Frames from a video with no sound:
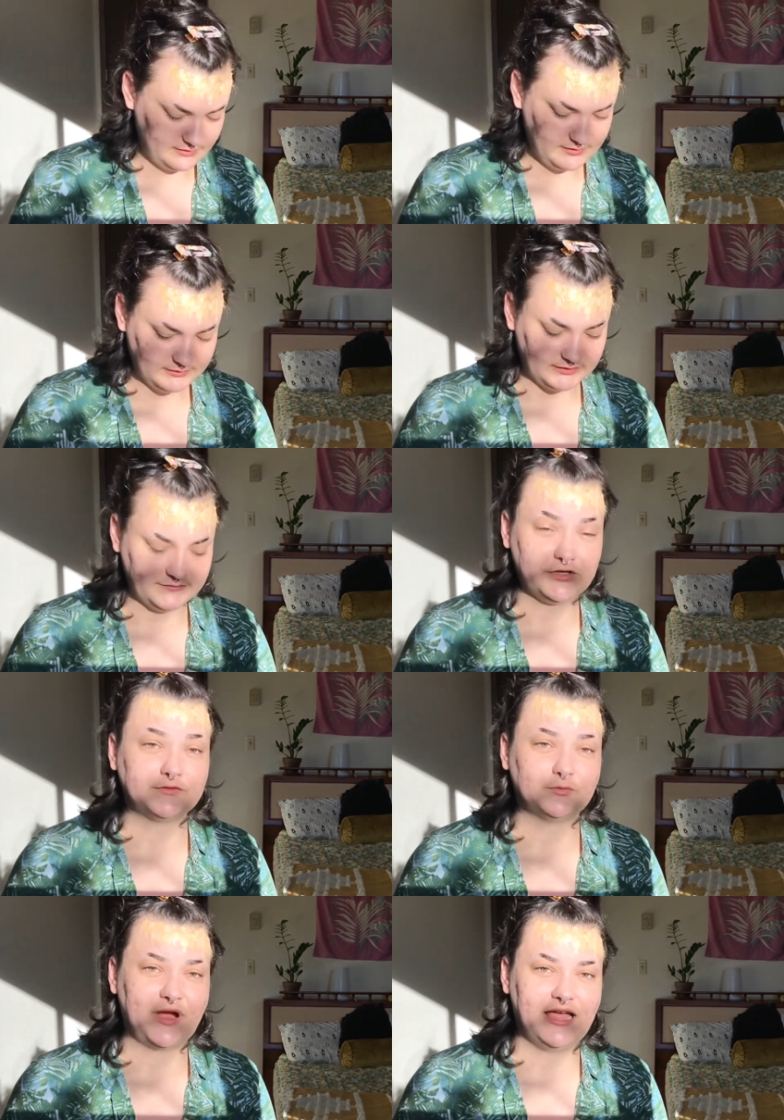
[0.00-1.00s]
leftover
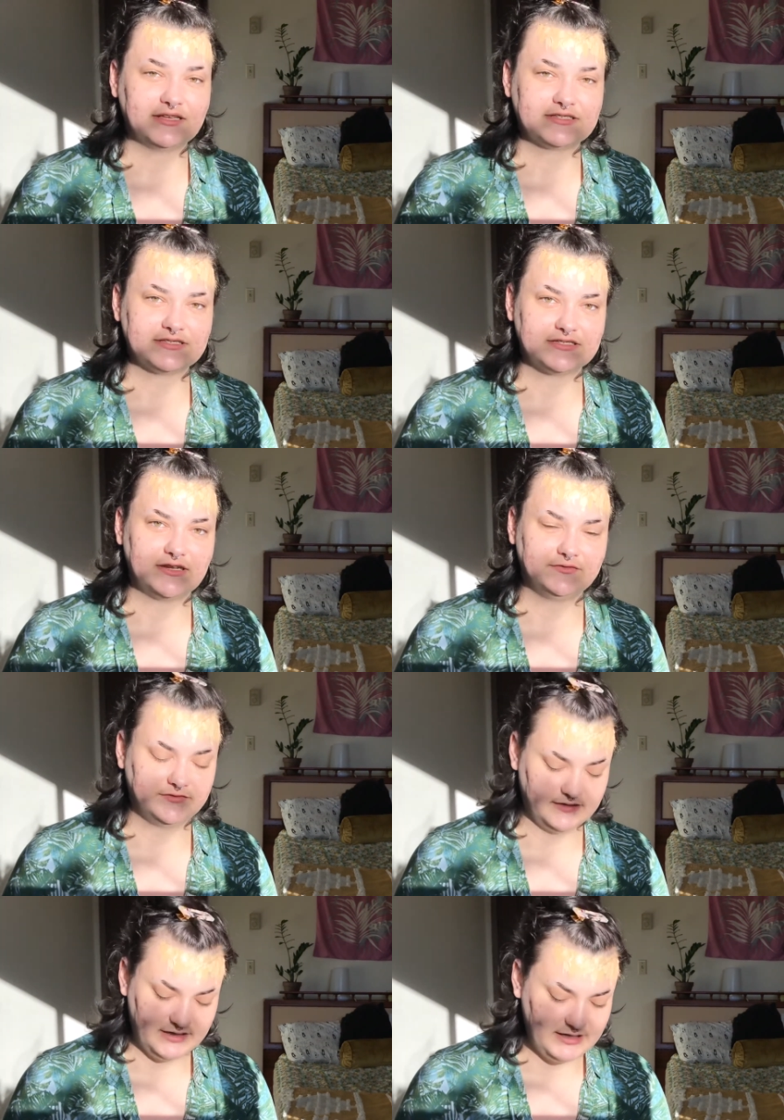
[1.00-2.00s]
wax and stuff.
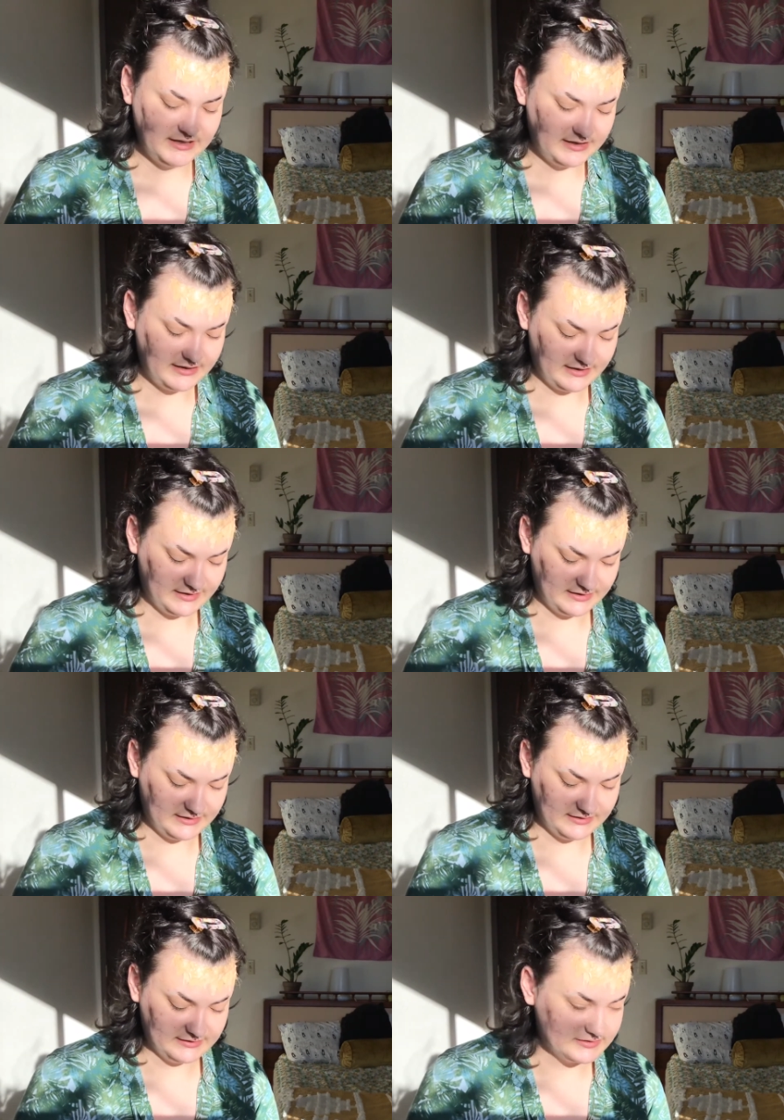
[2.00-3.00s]

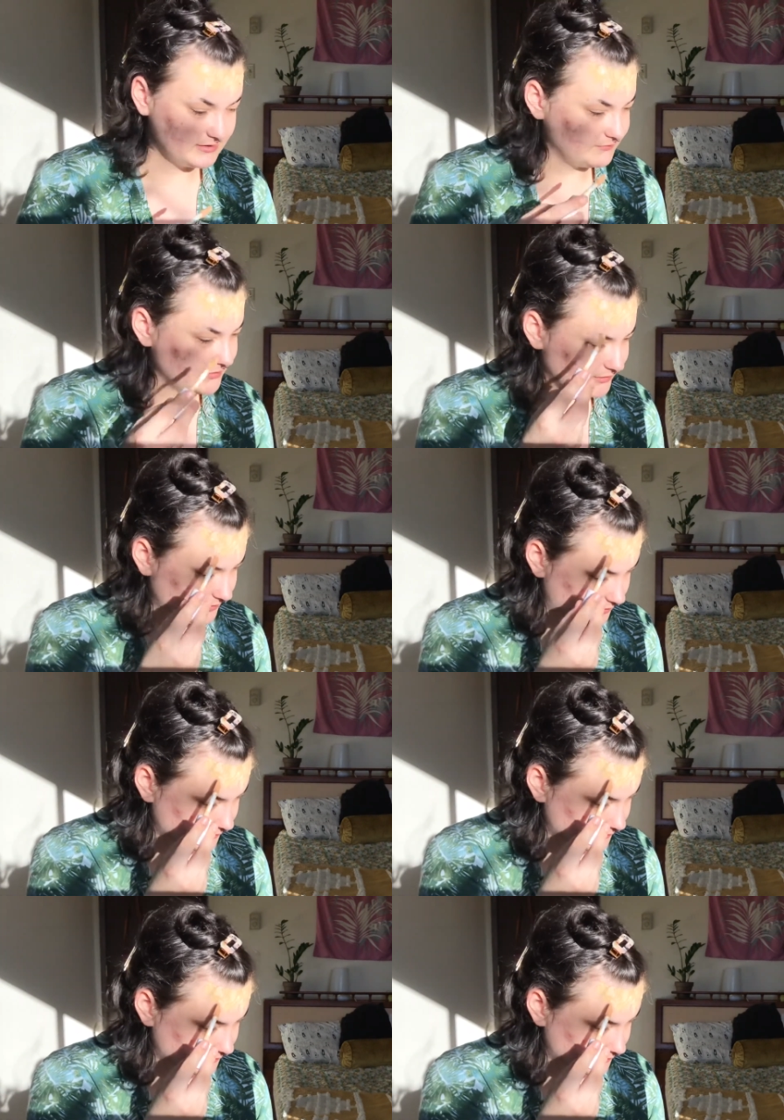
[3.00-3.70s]
And I feel like I'll